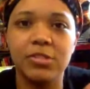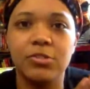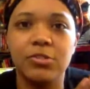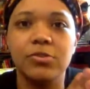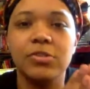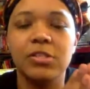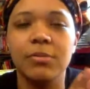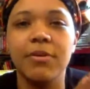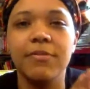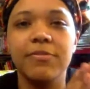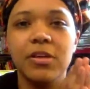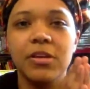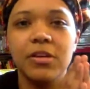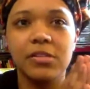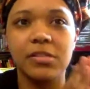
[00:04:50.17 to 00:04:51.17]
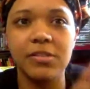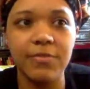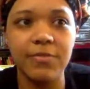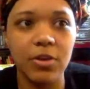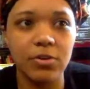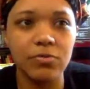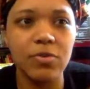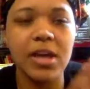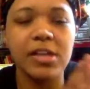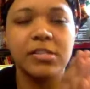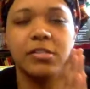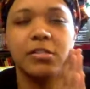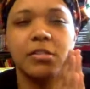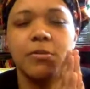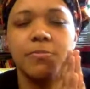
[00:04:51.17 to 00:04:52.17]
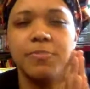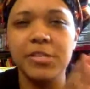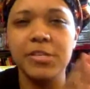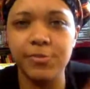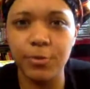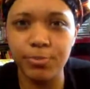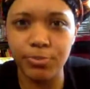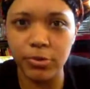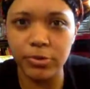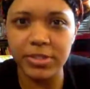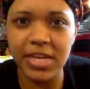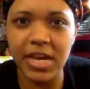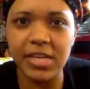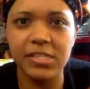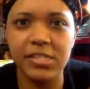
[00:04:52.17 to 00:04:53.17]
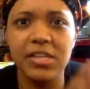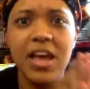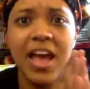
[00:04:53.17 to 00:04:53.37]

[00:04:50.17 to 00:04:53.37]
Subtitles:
to some of the civil unrest, the peaceful protests,